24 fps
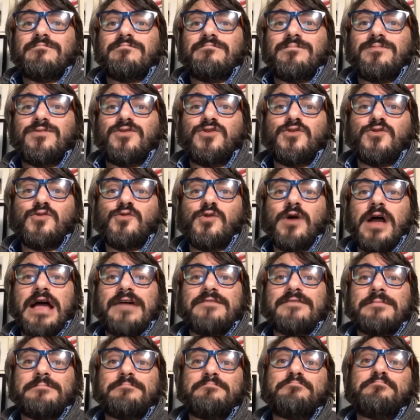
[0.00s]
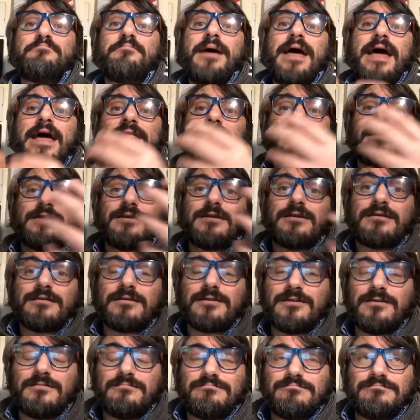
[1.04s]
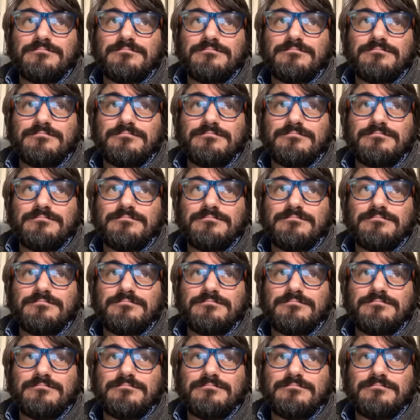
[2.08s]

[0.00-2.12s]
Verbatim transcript: you have a better,